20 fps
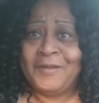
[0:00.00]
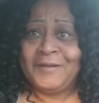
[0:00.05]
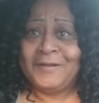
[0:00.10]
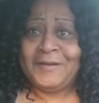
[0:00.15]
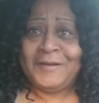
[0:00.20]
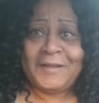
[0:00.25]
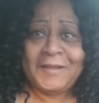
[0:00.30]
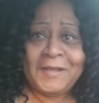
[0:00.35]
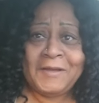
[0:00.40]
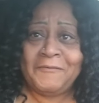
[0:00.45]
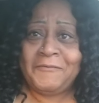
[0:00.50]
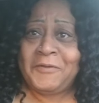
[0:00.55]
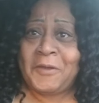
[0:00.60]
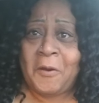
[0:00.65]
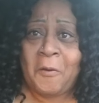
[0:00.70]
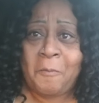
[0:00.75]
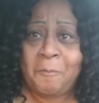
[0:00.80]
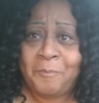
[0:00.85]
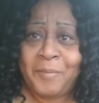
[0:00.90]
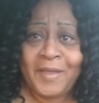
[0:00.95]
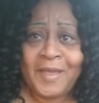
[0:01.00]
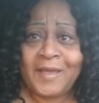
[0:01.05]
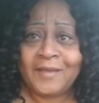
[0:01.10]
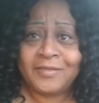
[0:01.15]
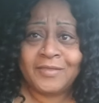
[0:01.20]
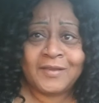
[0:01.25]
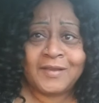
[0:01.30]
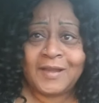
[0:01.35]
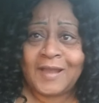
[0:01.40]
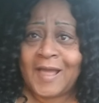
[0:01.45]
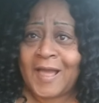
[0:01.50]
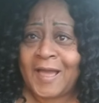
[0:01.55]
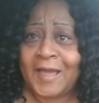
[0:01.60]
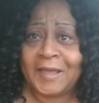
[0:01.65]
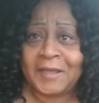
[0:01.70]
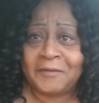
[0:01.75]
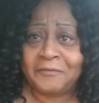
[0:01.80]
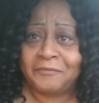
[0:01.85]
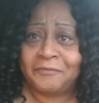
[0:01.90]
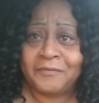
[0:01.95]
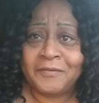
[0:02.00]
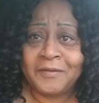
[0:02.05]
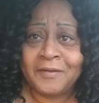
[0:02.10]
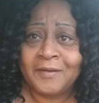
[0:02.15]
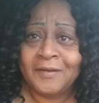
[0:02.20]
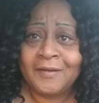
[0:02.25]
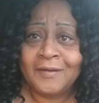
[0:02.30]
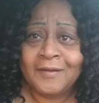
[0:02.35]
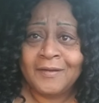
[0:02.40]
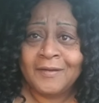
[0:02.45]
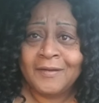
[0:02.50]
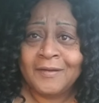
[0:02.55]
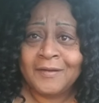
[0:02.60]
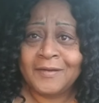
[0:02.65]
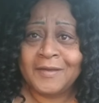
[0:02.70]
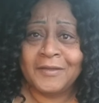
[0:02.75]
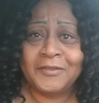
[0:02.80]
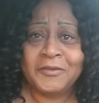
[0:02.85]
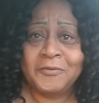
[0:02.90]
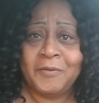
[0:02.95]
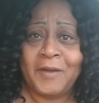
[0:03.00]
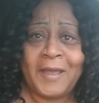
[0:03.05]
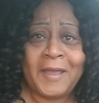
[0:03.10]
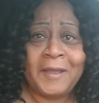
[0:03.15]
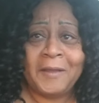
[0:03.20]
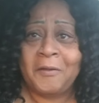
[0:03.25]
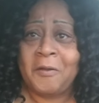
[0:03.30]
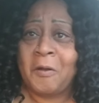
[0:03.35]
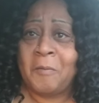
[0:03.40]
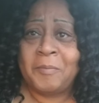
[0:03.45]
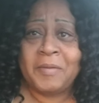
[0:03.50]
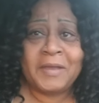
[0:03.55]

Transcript: Live your best life, because you ain't going to